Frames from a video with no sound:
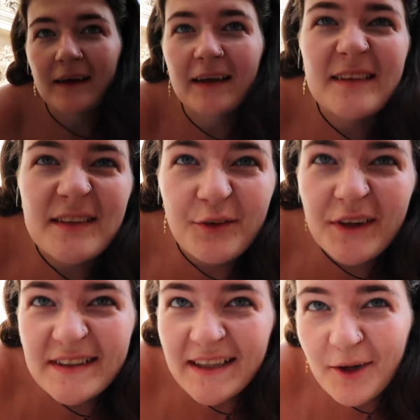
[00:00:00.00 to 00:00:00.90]
It's
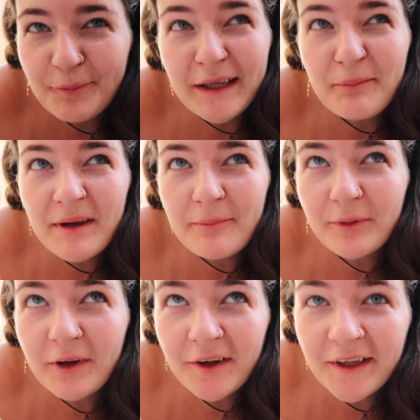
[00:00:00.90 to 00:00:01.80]
crazy how many
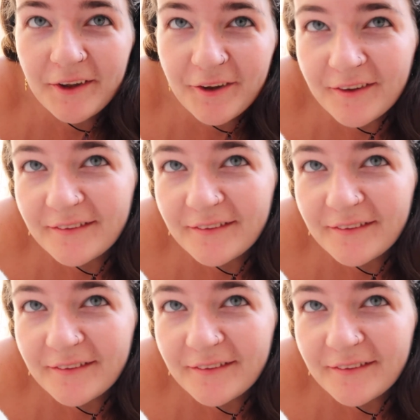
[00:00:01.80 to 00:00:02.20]
people are here.